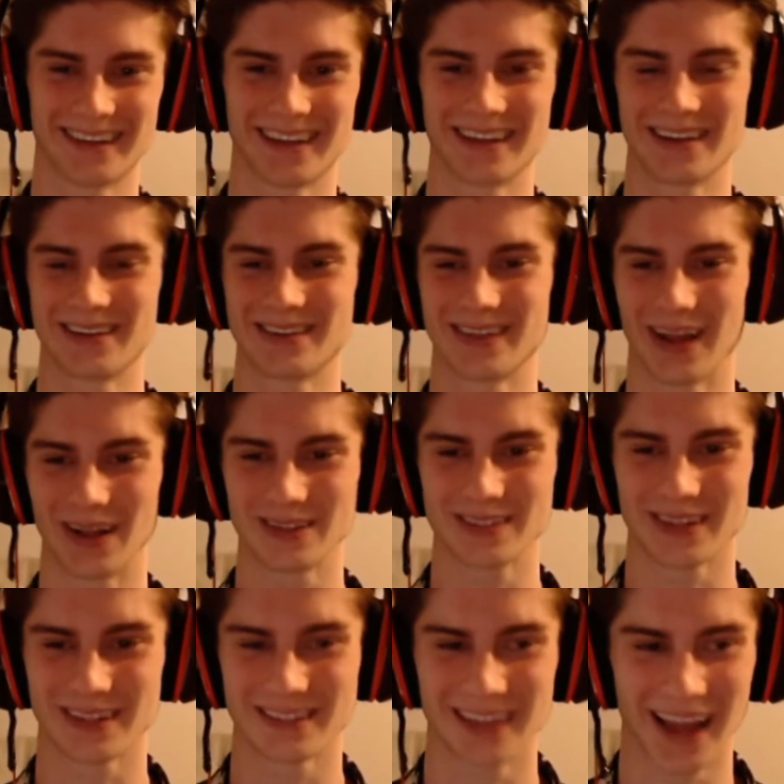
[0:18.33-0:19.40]
Uh,
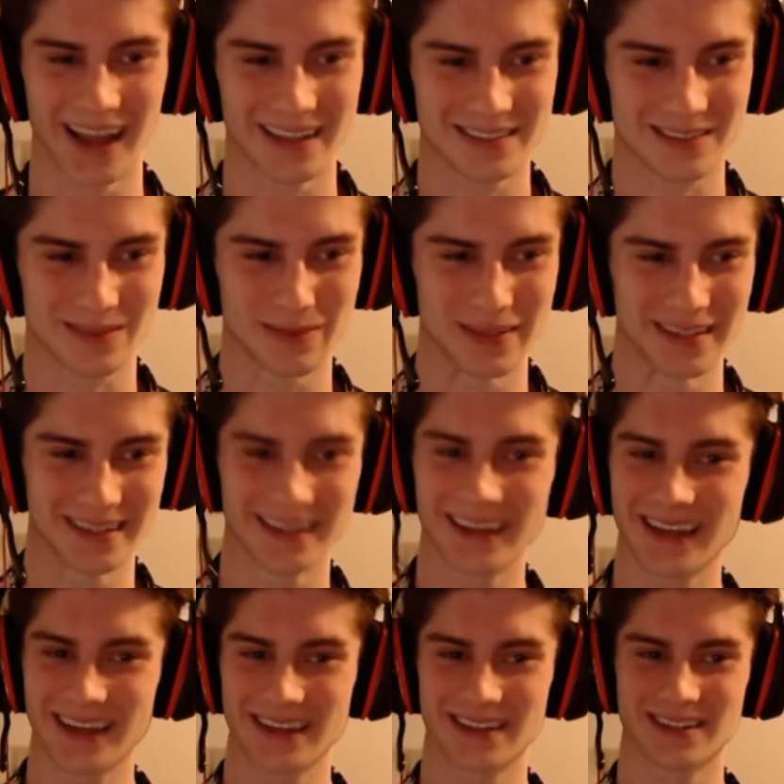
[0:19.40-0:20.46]
there's currently a
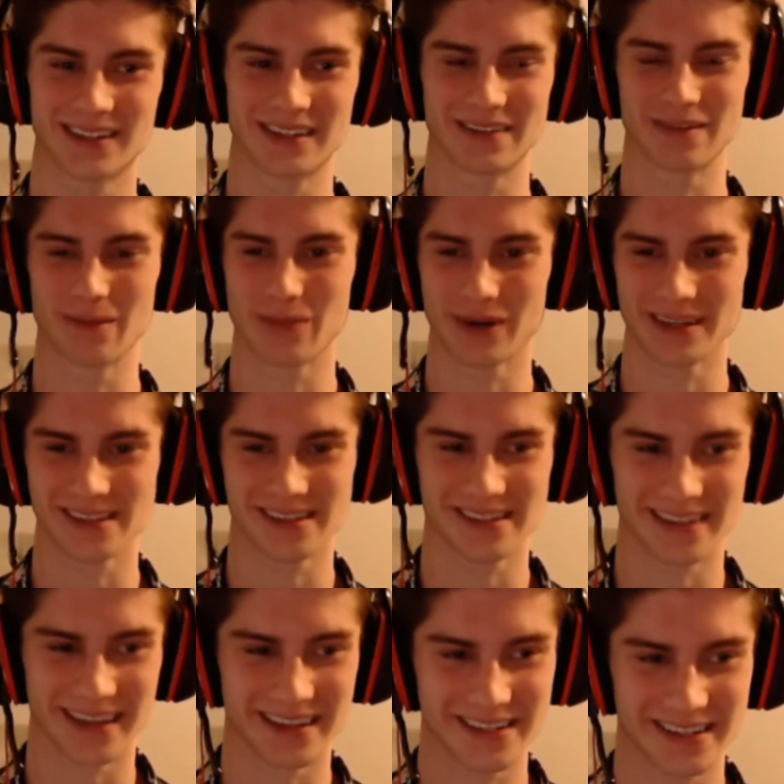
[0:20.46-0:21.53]
shortage of airline
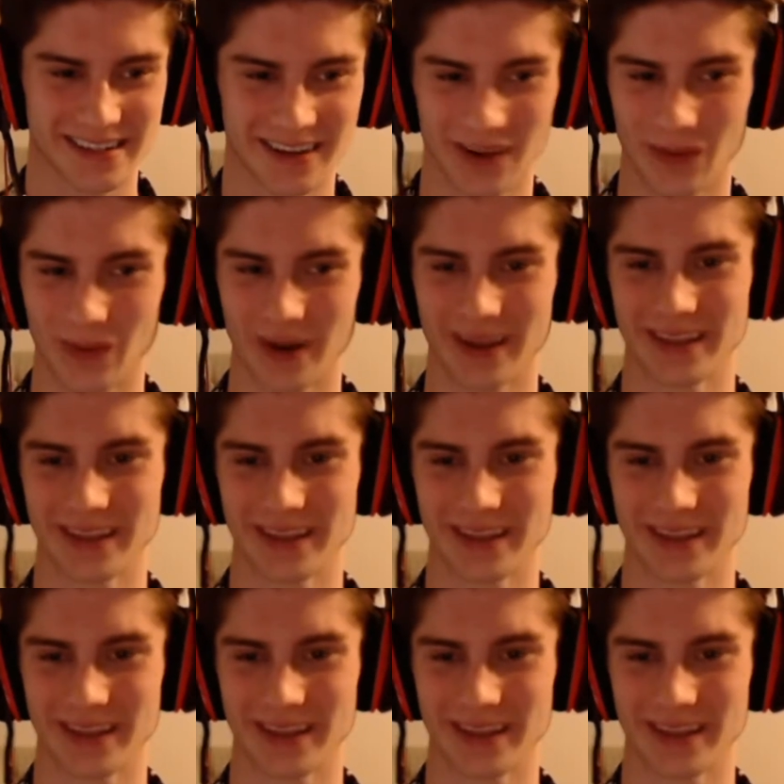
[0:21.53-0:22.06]
pilots,